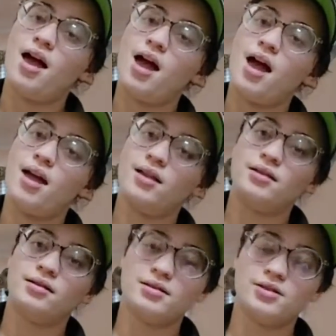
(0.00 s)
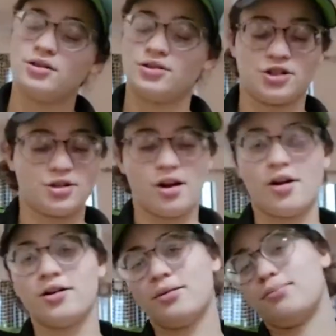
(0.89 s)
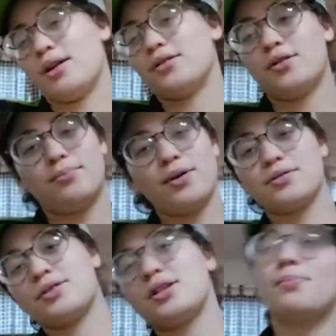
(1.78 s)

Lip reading: And it's just her and her brother. Her brother's at